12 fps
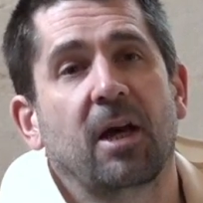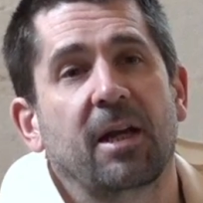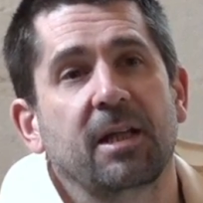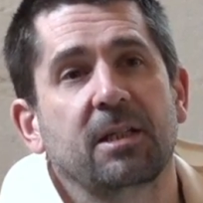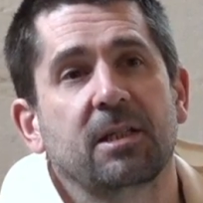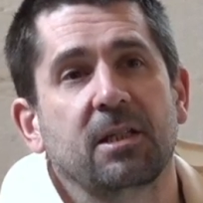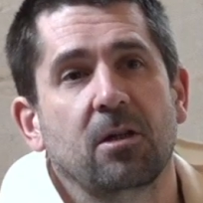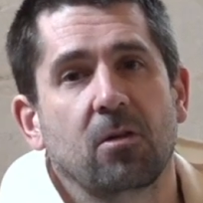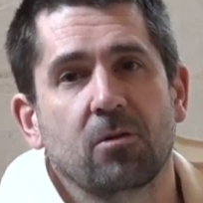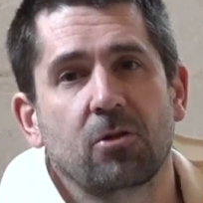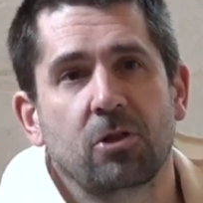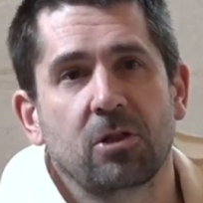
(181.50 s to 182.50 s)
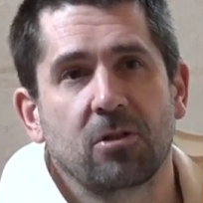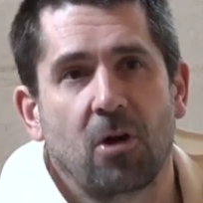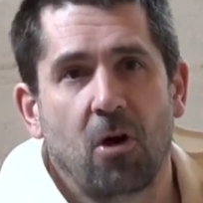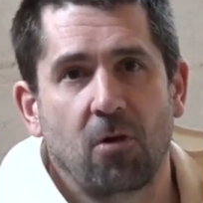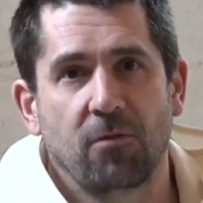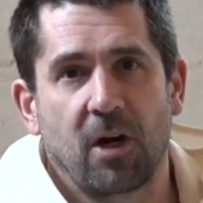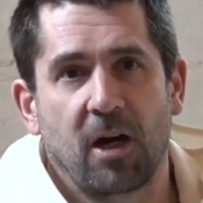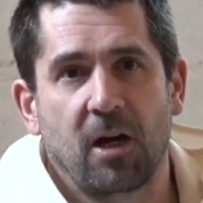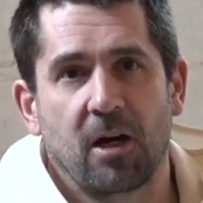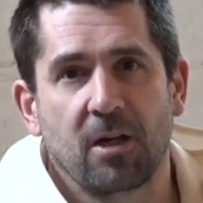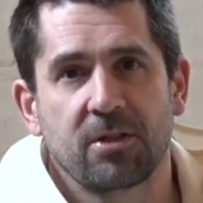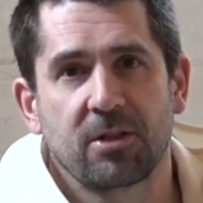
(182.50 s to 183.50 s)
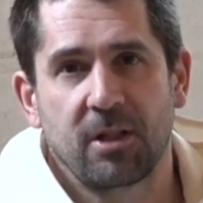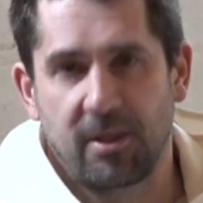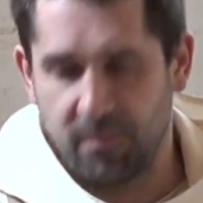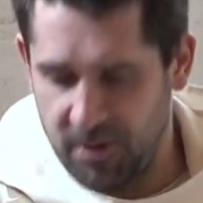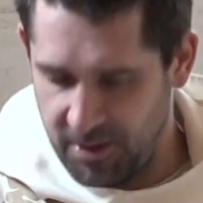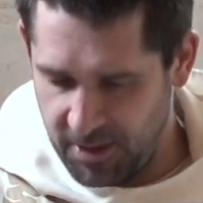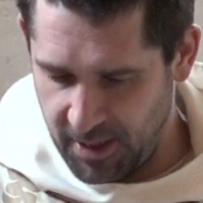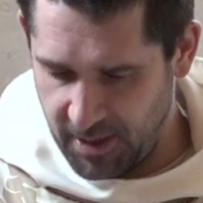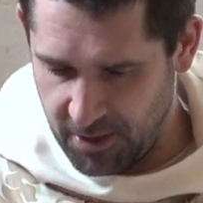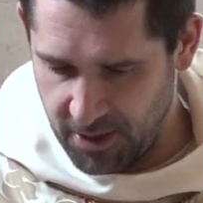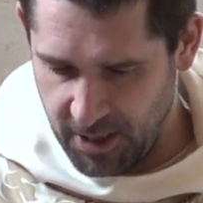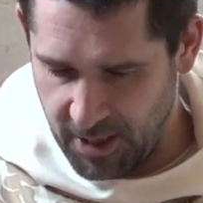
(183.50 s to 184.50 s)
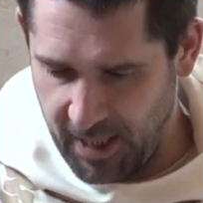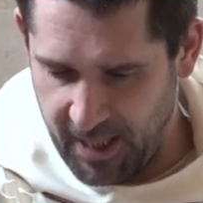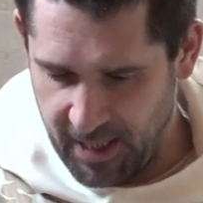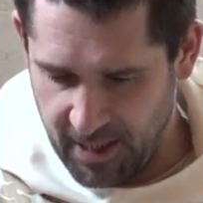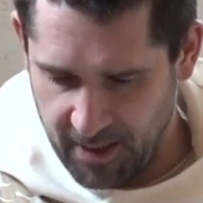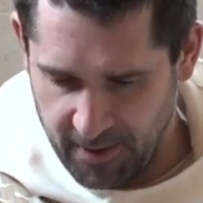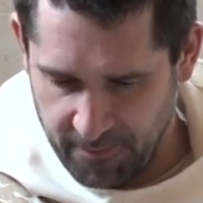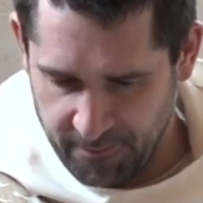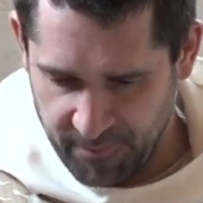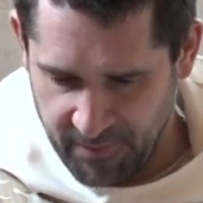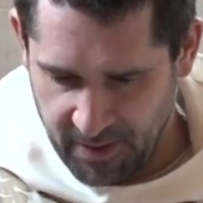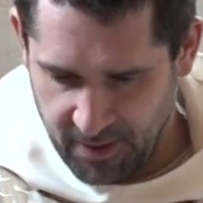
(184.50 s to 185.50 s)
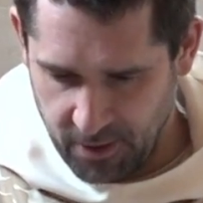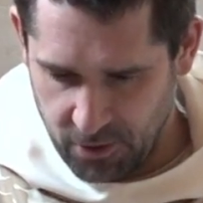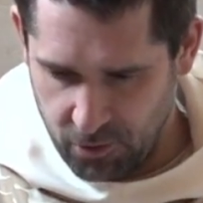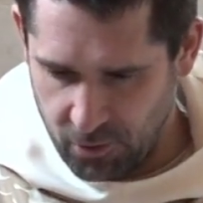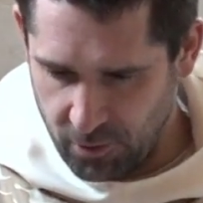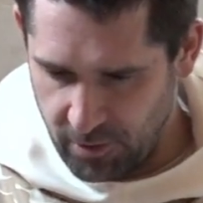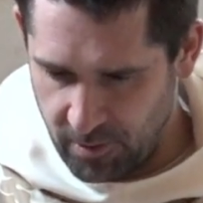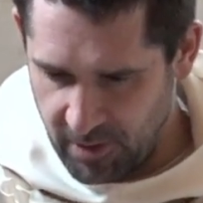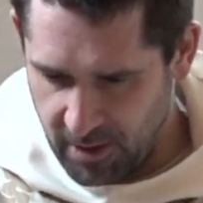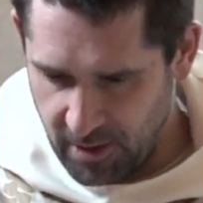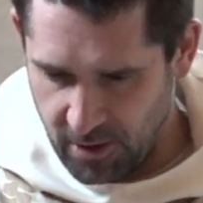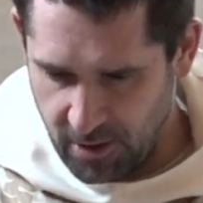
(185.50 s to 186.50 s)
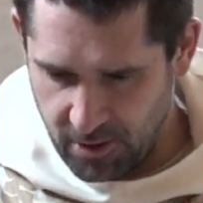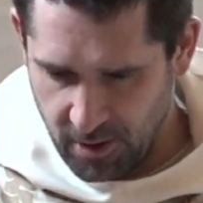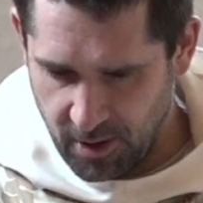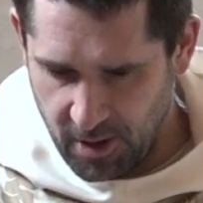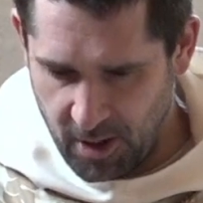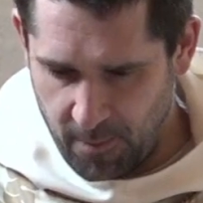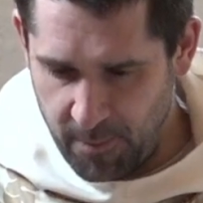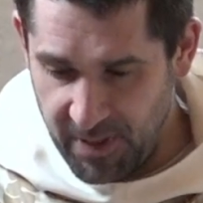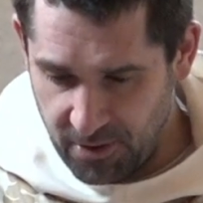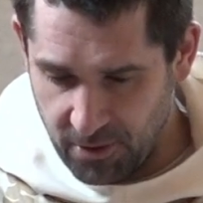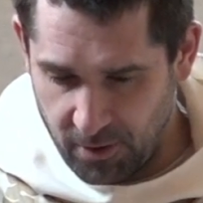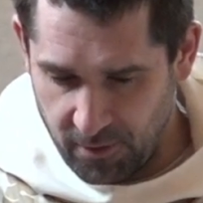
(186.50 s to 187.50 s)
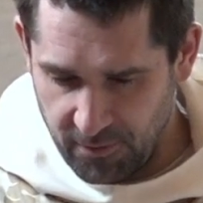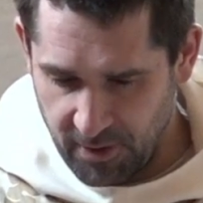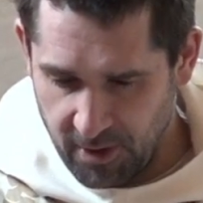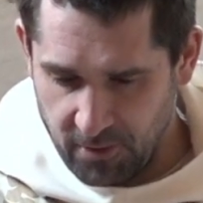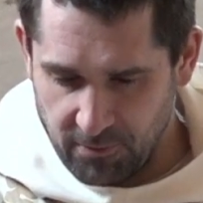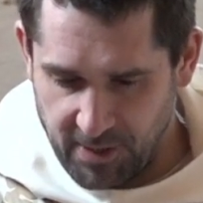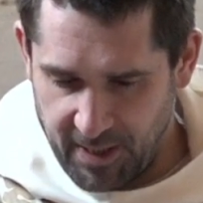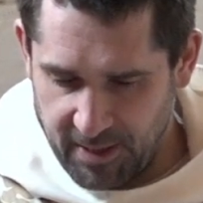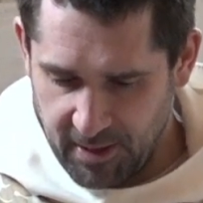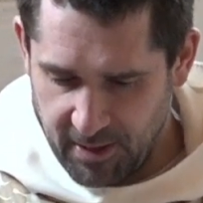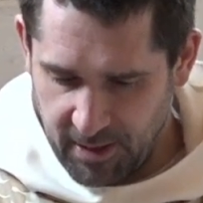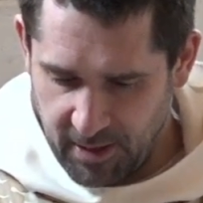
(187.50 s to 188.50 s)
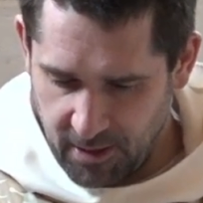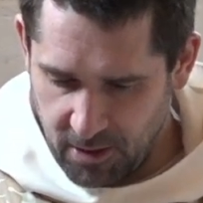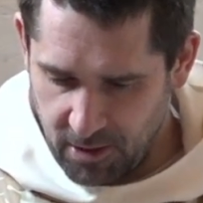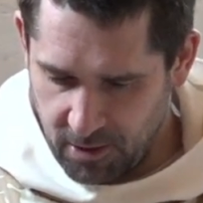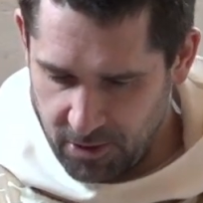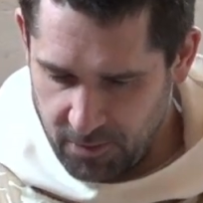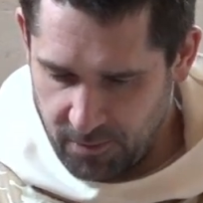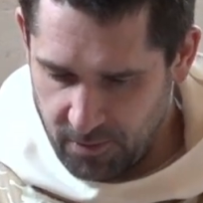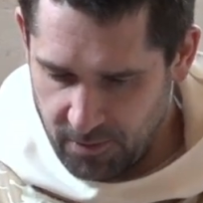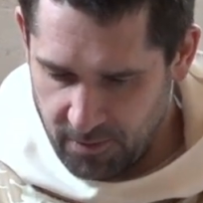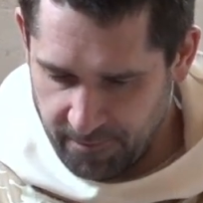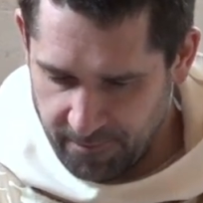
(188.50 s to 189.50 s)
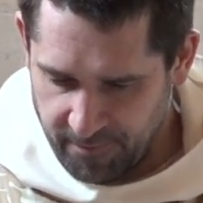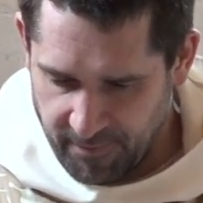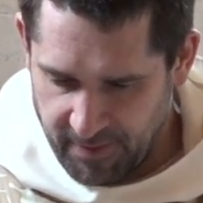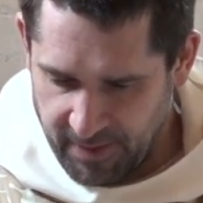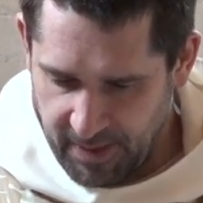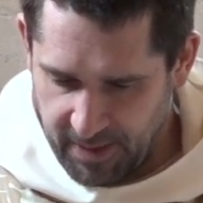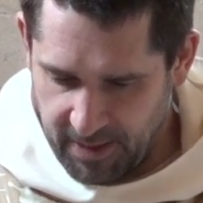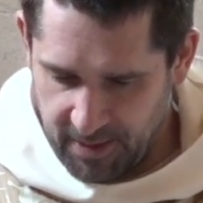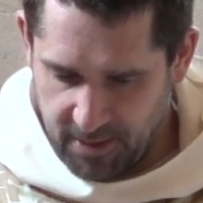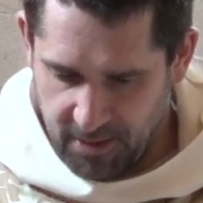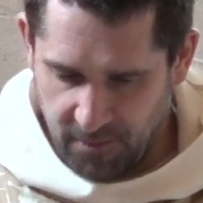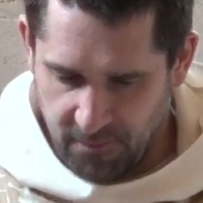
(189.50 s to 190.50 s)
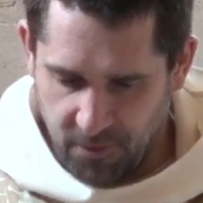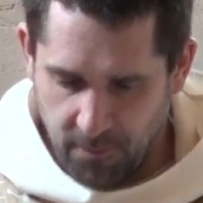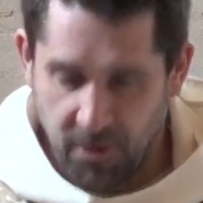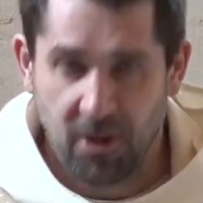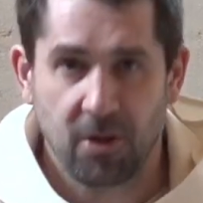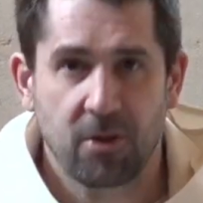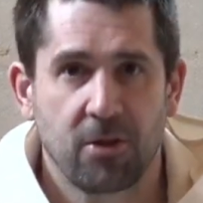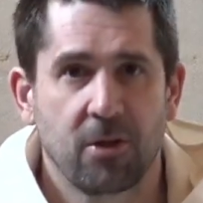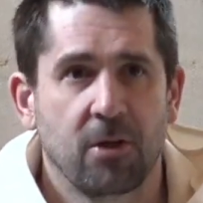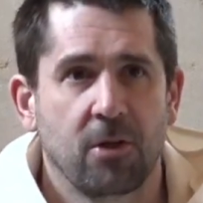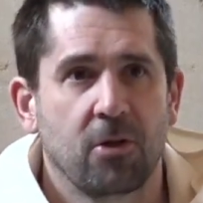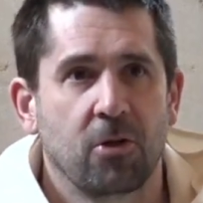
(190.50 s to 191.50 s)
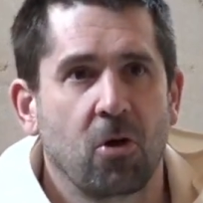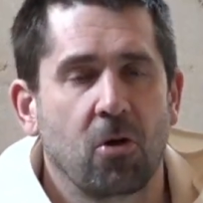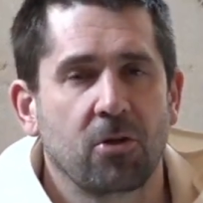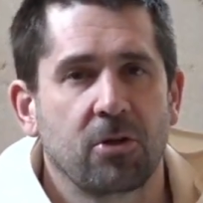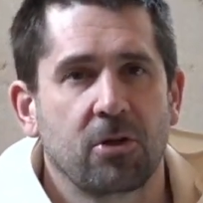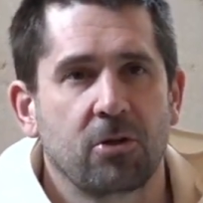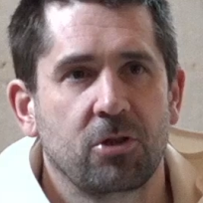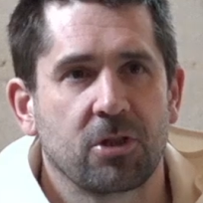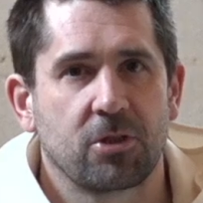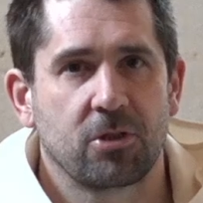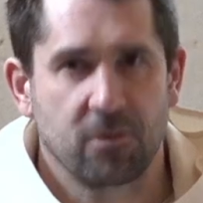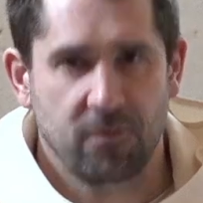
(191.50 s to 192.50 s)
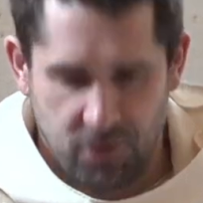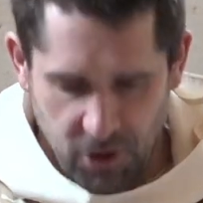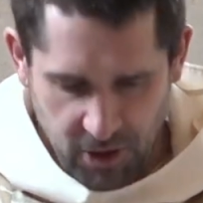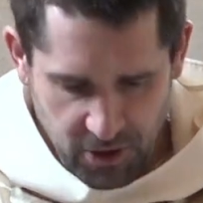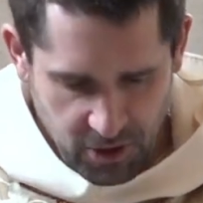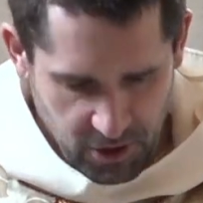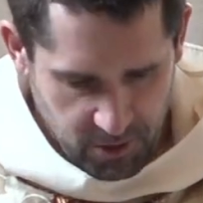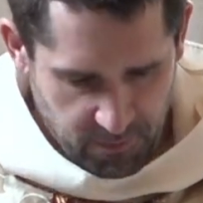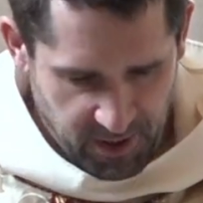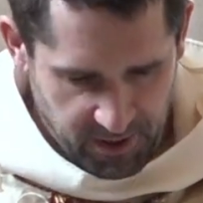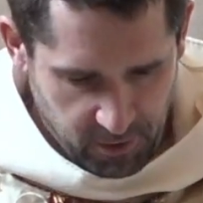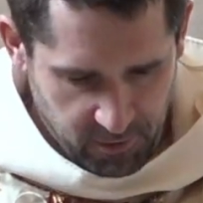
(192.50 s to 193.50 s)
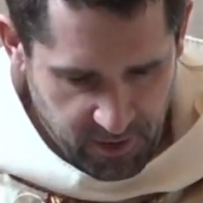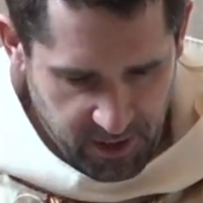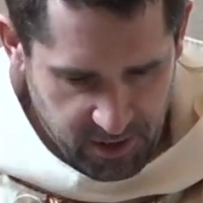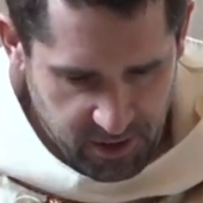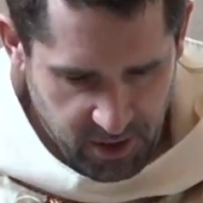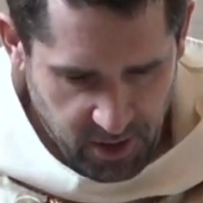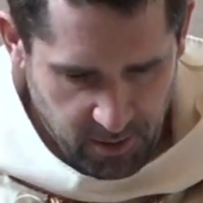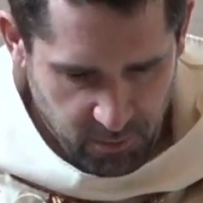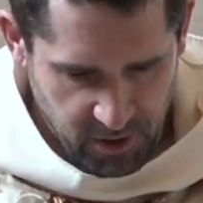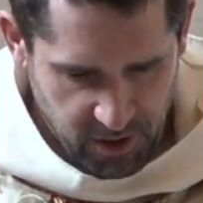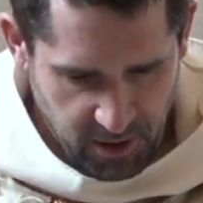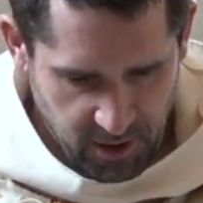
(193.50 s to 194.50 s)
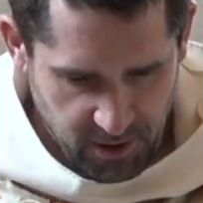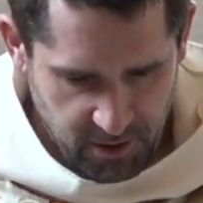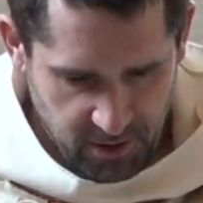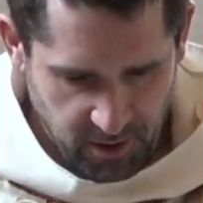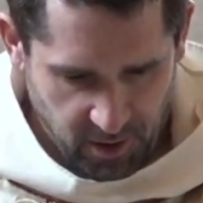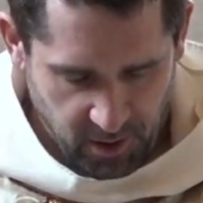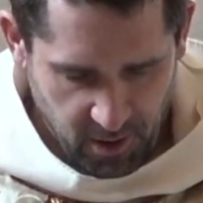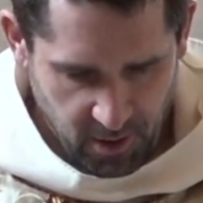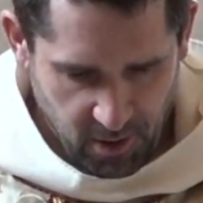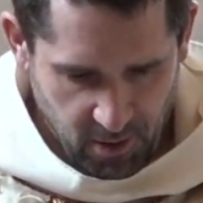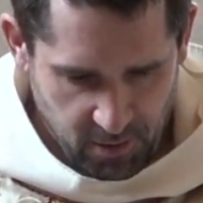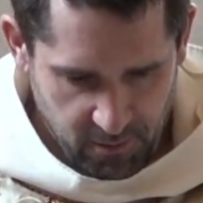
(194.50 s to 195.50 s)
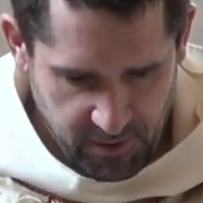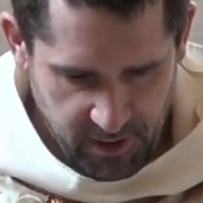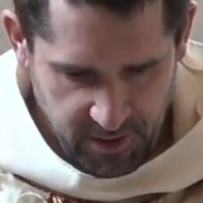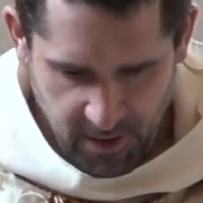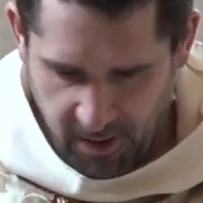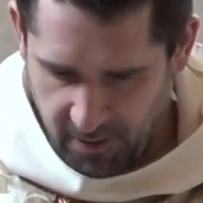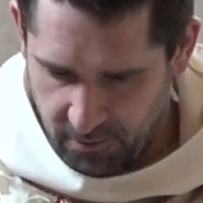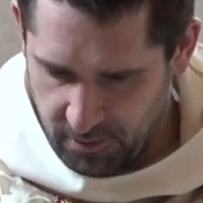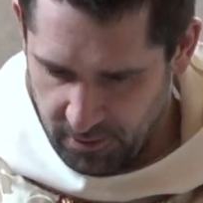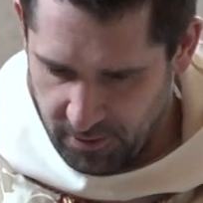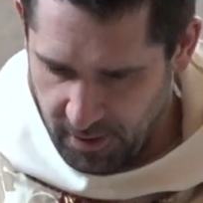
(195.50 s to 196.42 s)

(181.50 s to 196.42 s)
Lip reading: is the origin of our solemnity today, the story we heard a bit of read in the Gospel, that is of the birth, not just of Jesus, but of his precursor, of his herald,